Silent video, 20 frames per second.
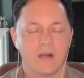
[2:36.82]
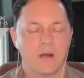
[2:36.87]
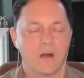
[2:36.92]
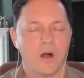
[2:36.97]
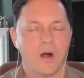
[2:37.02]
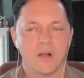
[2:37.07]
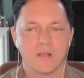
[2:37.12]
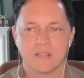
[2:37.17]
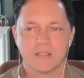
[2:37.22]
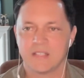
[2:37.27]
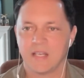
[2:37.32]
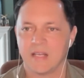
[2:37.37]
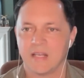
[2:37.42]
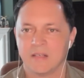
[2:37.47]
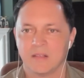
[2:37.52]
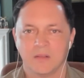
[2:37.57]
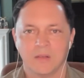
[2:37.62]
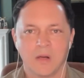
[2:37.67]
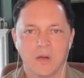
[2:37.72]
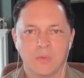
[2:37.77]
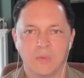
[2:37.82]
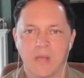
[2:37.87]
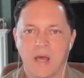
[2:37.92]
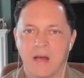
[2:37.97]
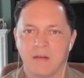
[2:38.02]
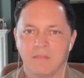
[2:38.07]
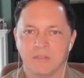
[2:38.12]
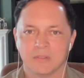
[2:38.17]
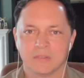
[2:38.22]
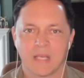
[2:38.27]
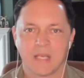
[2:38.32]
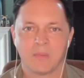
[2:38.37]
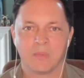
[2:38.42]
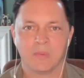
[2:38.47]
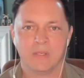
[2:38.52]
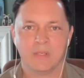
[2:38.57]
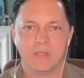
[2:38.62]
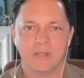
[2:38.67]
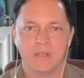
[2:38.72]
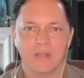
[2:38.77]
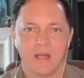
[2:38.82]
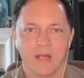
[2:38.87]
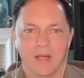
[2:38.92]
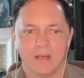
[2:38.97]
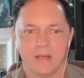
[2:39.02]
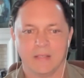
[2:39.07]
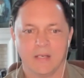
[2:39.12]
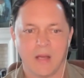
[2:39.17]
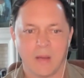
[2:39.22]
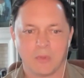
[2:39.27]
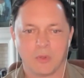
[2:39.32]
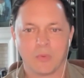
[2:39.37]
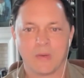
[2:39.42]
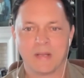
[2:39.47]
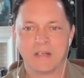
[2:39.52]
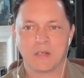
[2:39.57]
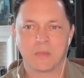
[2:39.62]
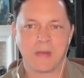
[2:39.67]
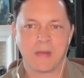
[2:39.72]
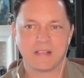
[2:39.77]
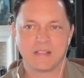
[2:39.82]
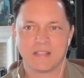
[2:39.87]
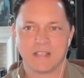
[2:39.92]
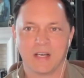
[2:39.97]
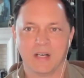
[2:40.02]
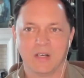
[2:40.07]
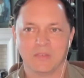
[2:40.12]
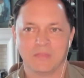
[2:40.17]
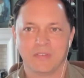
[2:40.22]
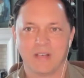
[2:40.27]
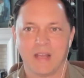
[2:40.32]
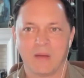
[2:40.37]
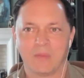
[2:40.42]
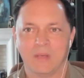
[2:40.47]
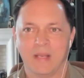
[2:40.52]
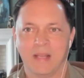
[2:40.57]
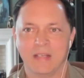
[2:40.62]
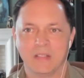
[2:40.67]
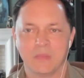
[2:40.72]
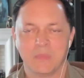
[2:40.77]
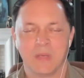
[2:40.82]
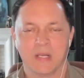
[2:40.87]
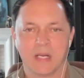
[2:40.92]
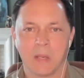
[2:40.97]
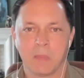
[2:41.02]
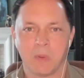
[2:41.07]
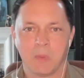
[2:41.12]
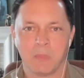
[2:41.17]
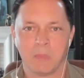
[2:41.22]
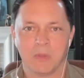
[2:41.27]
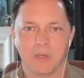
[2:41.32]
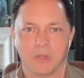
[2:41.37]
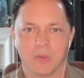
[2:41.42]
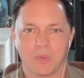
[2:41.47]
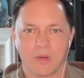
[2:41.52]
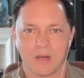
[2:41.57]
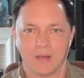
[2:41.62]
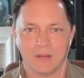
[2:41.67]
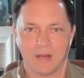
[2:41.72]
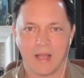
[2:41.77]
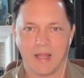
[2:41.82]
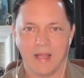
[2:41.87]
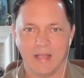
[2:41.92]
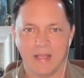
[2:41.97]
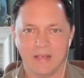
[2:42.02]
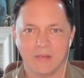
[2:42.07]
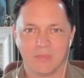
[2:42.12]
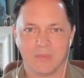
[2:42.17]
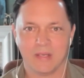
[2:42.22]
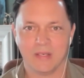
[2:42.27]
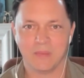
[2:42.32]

all standalone novels. I would, uh, you know, I'm a reader myself, and I would hate to pick up a book where I had to read